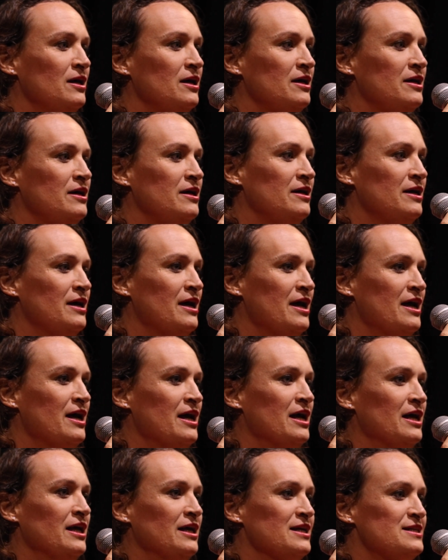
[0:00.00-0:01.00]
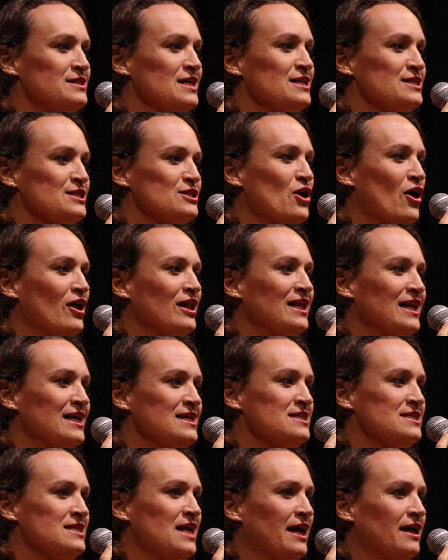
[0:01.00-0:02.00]
You're just not
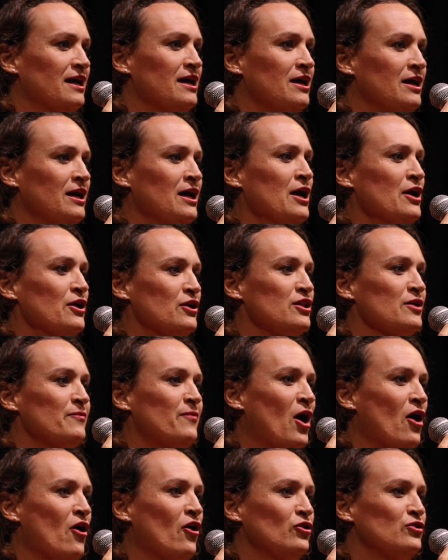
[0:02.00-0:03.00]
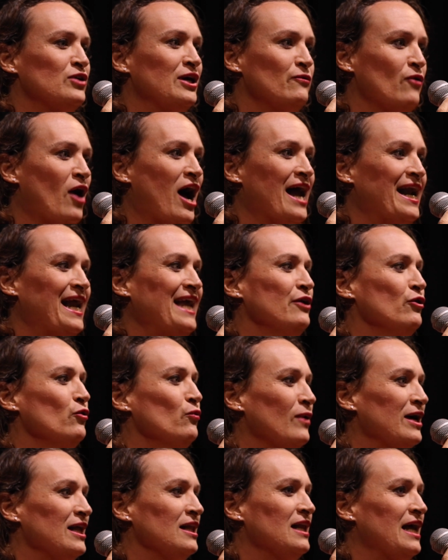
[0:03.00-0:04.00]
listening to the poetry right. You
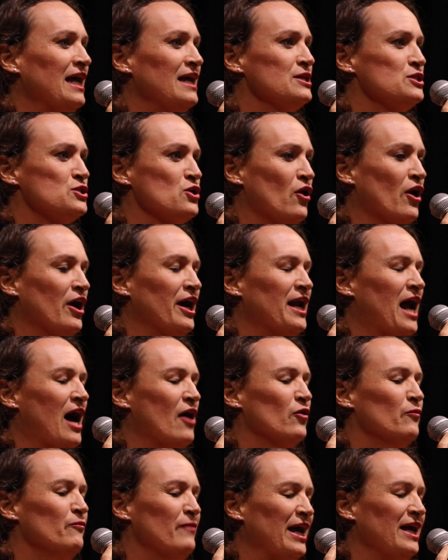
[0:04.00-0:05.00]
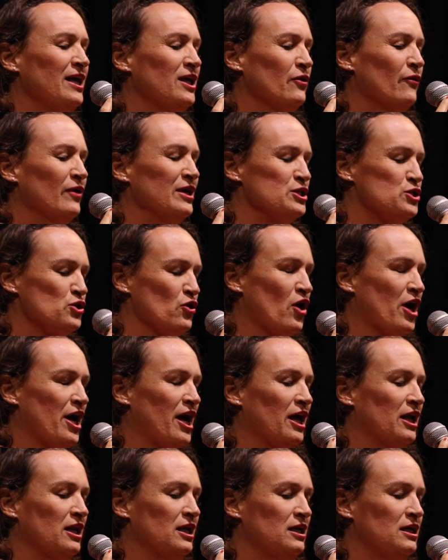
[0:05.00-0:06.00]
will enjoy it. I'll make you enjoy
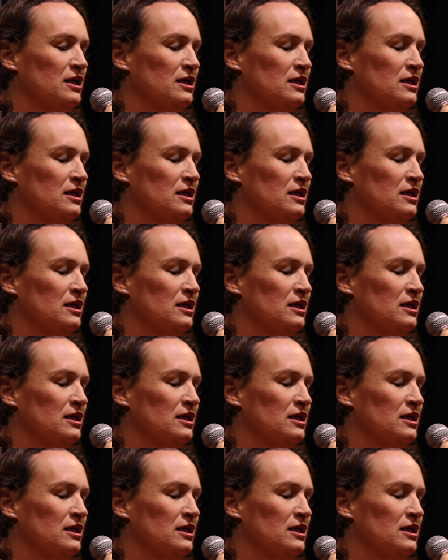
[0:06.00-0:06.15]
it.